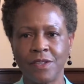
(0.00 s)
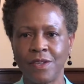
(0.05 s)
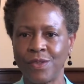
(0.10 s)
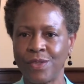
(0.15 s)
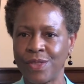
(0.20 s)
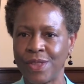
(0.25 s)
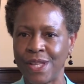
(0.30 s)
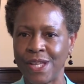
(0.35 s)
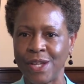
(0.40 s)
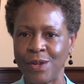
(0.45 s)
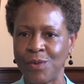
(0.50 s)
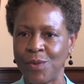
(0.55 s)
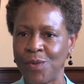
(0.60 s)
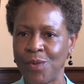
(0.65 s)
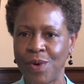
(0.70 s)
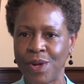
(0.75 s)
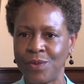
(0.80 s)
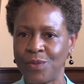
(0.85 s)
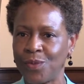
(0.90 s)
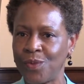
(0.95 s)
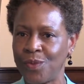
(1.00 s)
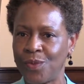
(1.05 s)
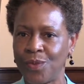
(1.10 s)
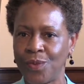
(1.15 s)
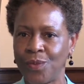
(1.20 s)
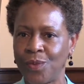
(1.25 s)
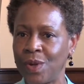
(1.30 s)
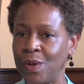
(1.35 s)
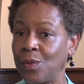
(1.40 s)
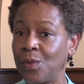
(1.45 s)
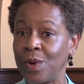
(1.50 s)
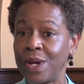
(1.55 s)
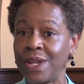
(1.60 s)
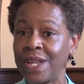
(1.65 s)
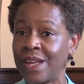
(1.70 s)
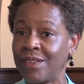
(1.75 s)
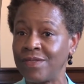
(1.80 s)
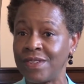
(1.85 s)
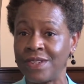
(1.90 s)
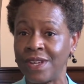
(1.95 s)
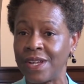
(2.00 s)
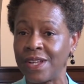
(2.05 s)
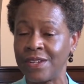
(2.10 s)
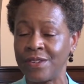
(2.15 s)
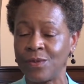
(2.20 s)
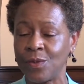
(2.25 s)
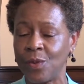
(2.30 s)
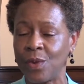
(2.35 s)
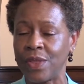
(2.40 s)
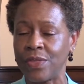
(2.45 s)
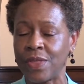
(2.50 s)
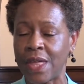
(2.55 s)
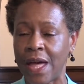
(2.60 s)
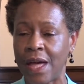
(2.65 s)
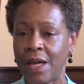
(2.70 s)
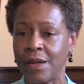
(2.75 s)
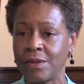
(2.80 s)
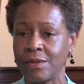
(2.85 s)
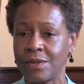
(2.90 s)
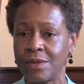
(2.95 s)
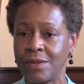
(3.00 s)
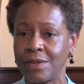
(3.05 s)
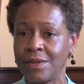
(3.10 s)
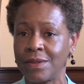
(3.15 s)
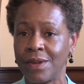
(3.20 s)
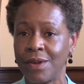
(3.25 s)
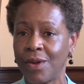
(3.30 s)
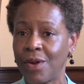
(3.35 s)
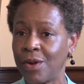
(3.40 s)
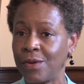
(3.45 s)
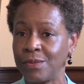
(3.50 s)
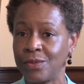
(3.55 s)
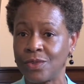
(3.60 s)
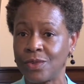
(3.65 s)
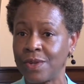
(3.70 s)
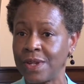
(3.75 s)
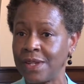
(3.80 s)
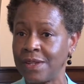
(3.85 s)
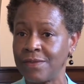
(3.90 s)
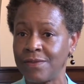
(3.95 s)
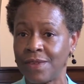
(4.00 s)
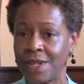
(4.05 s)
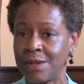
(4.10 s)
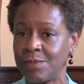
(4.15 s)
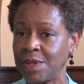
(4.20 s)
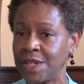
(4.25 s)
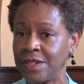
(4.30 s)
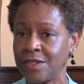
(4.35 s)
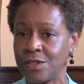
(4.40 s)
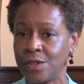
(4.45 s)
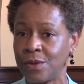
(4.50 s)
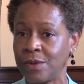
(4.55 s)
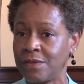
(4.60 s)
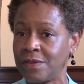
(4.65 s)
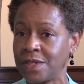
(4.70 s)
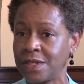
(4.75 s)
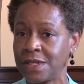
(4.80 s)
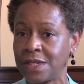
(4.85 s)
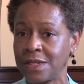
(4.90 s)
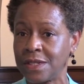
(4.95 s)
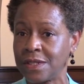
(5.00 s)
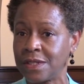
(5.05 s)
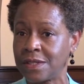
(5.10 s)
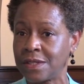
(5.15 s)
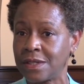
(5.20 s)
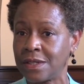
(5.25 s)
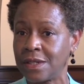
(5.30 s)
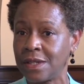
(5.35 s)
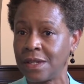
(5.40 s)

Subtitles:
to think what we would have done without Hope Tree Family Services.